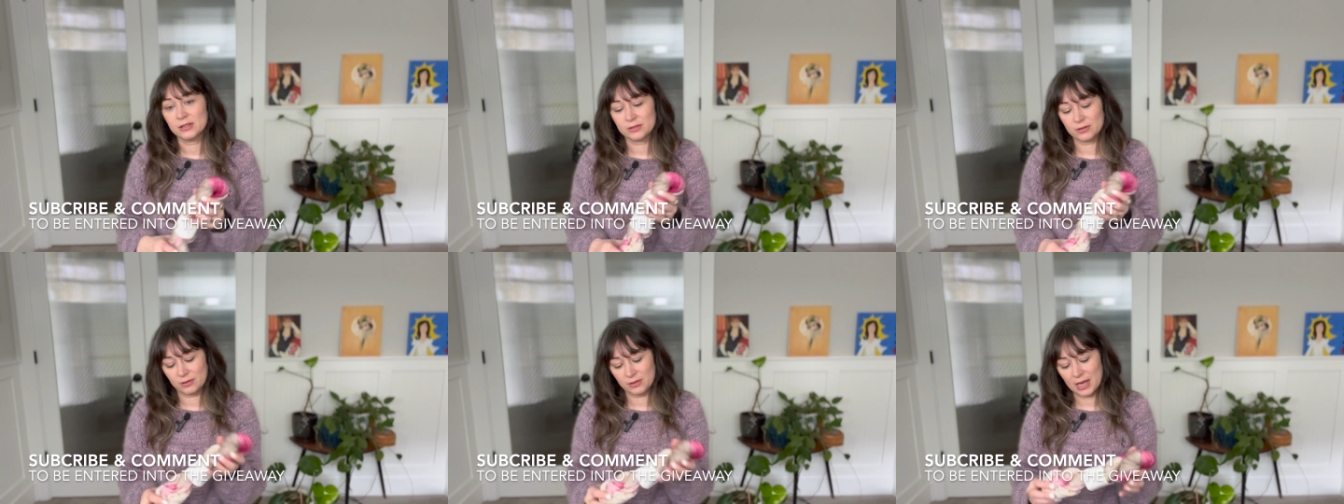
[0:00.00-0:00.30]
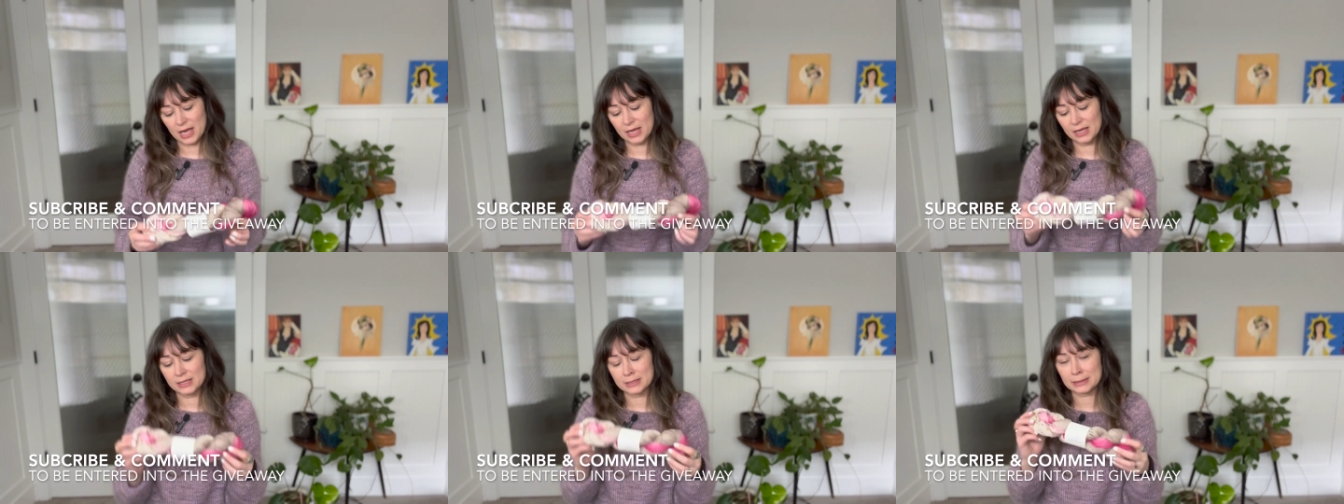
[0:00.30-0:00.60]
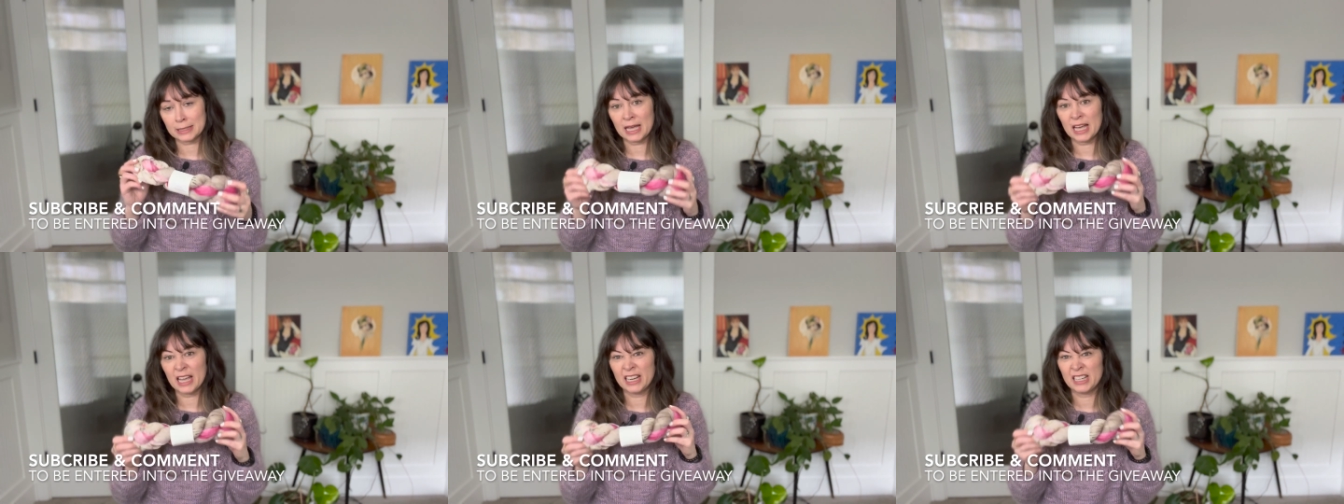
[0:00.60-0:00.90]
So that is
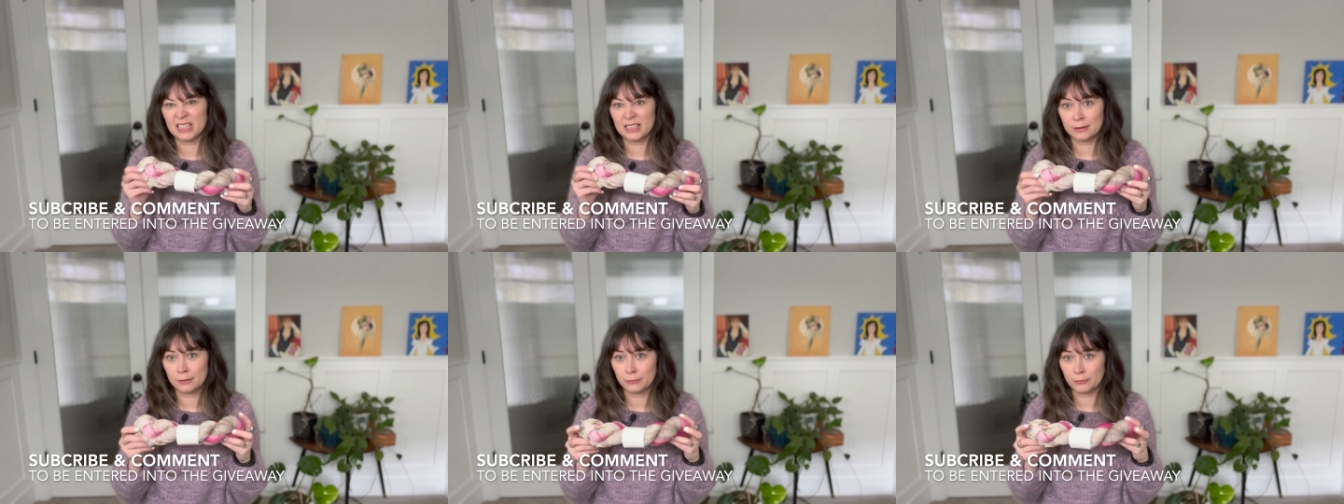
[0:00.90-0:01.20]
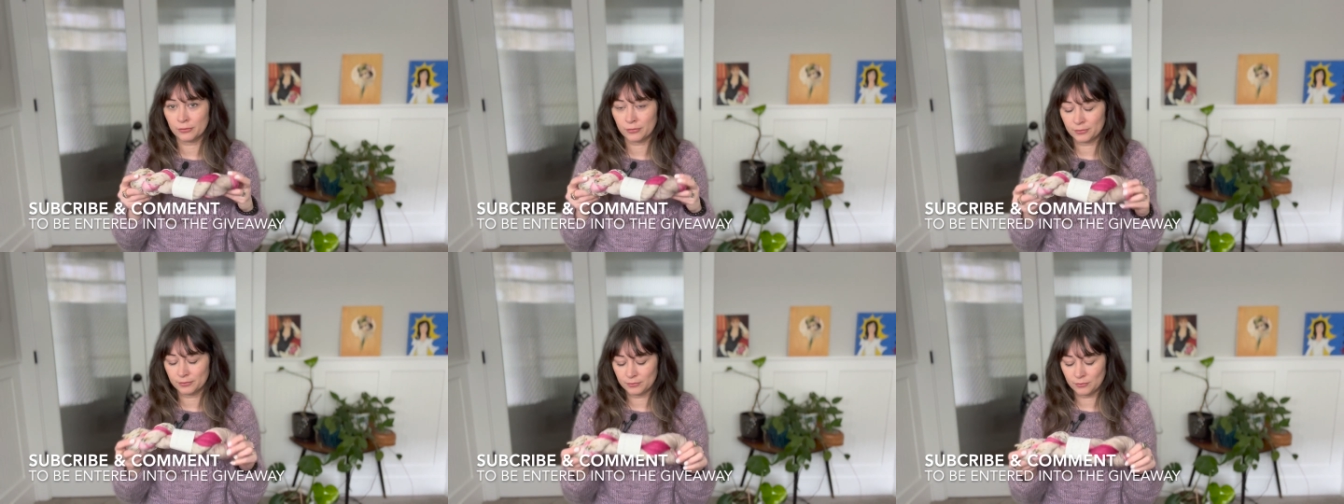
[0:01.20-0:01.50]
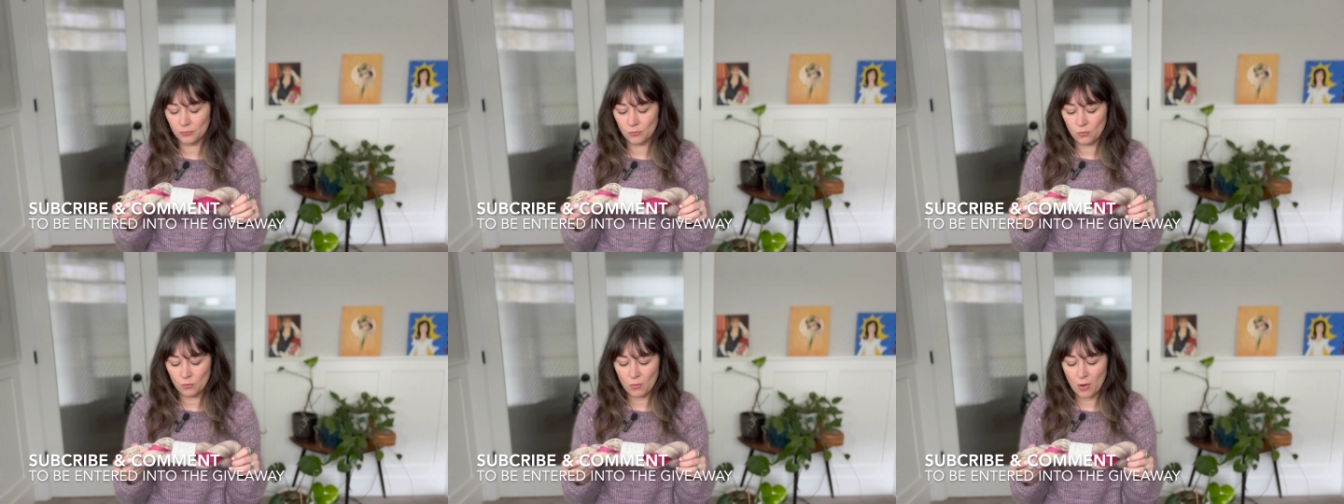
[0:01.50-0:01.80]
kind of,
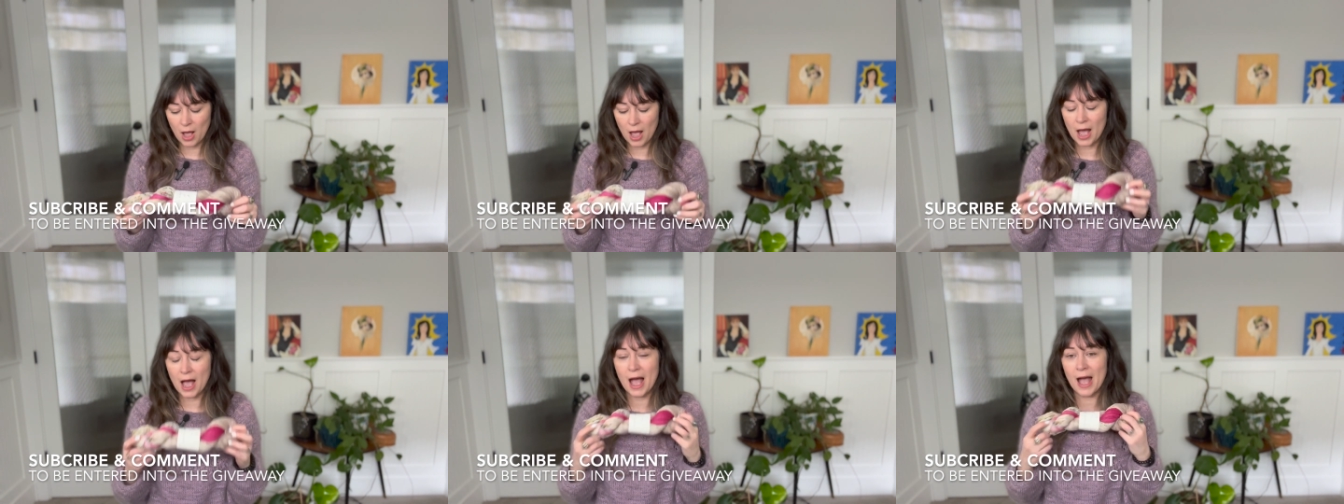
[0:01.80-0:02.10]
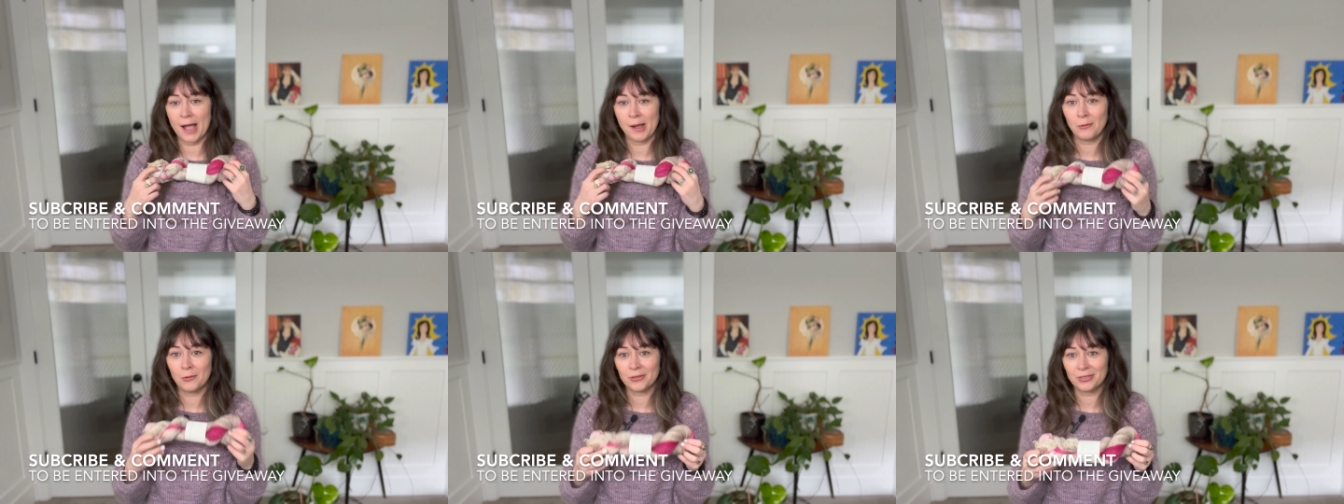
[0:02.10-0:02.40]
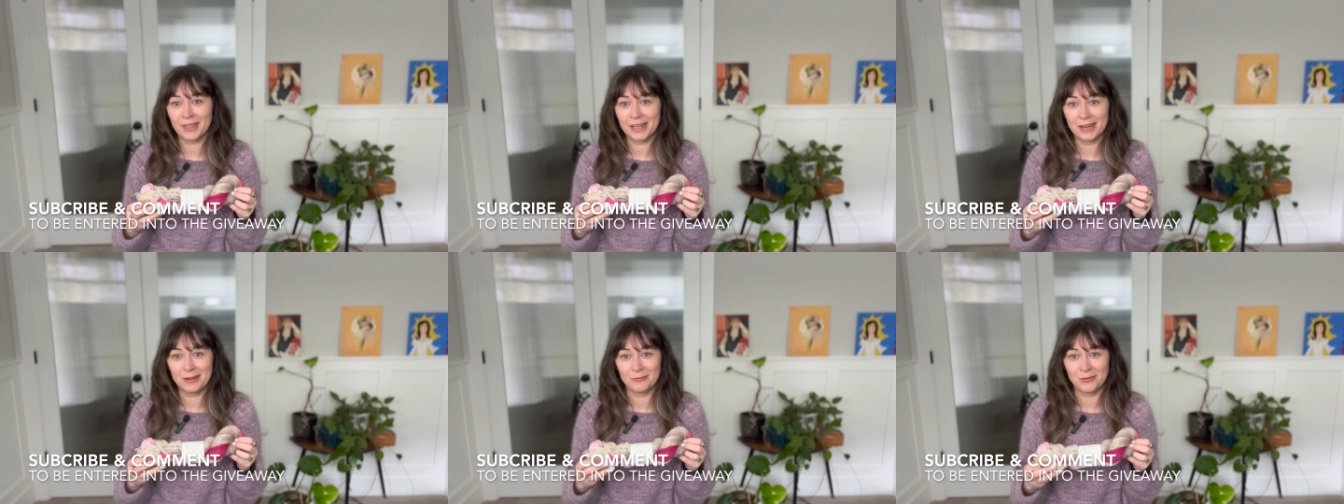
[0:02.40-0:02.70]
I want
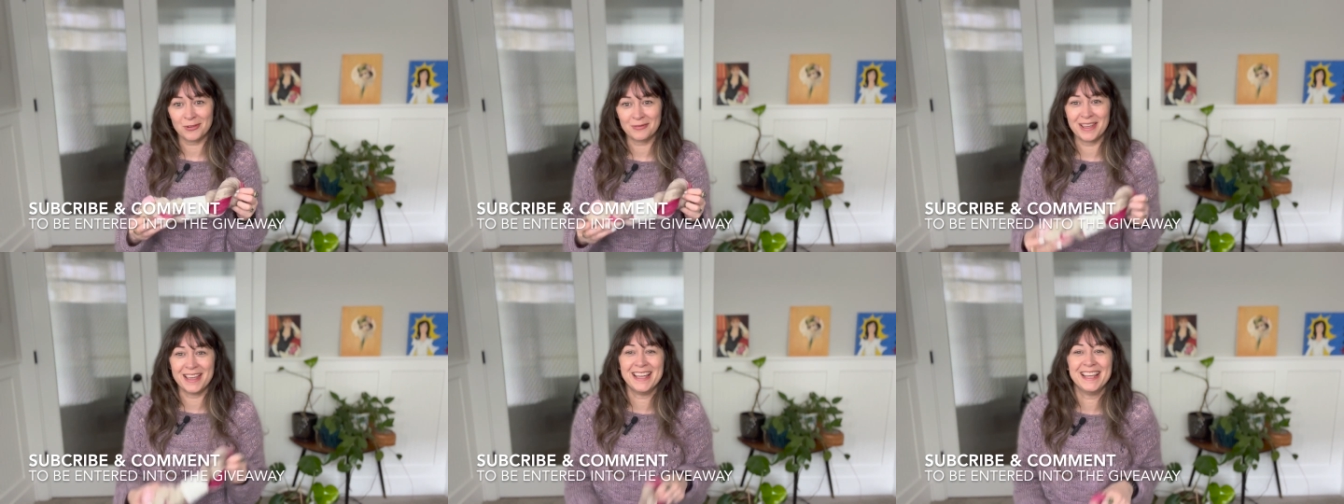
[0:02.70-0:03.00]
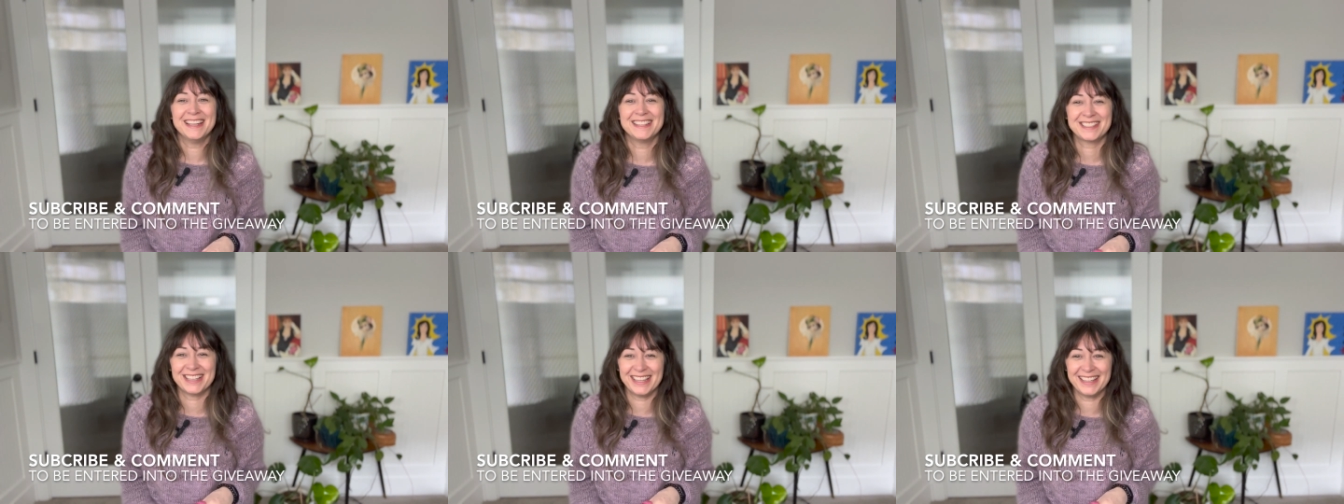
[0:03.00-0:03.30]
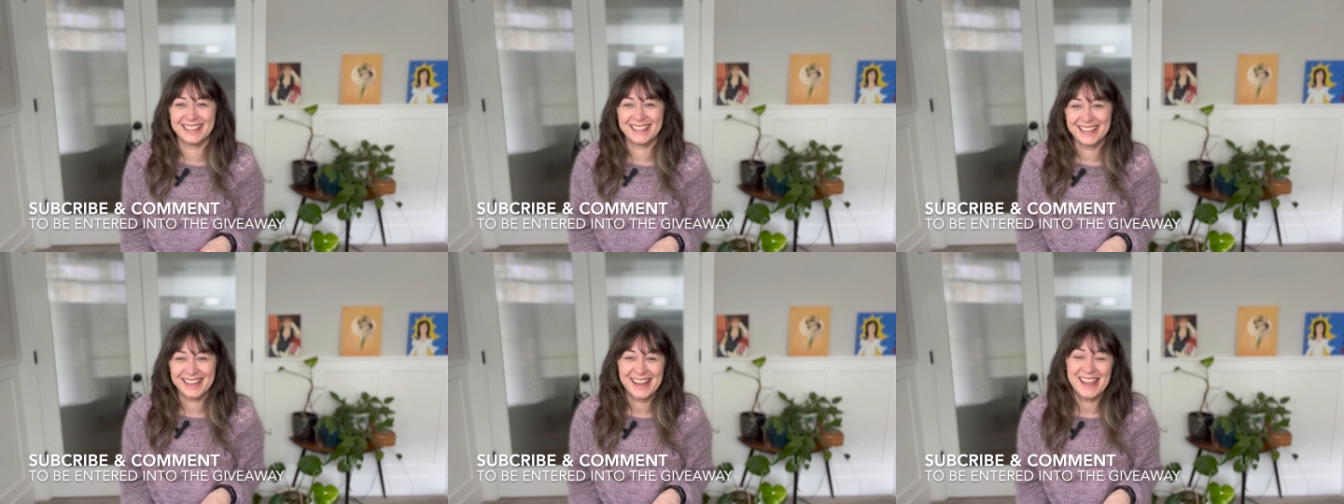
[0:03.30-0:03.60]
that
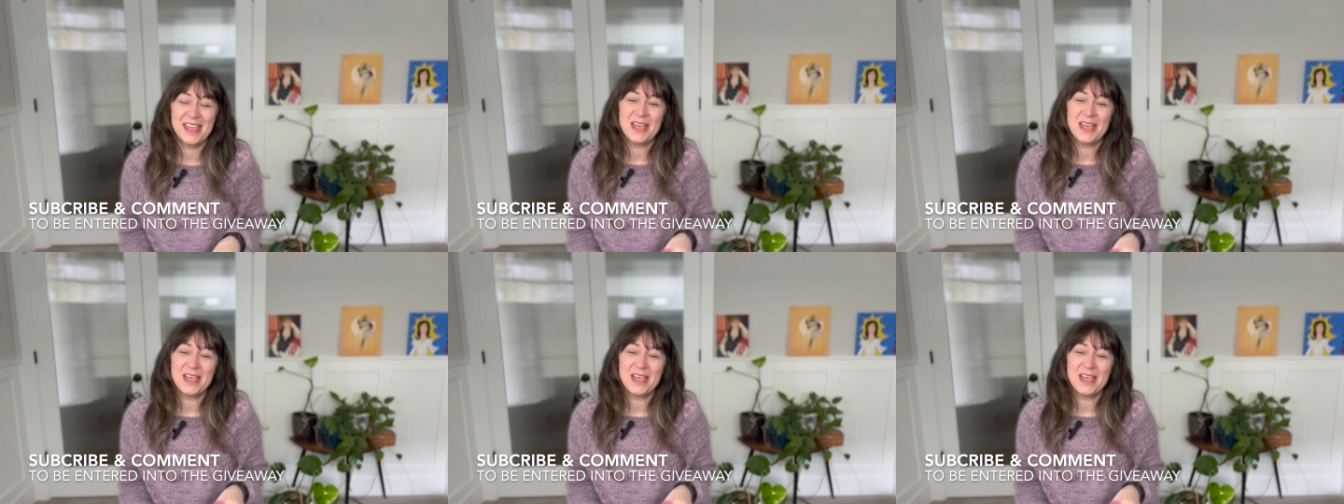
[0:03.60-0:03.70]
information.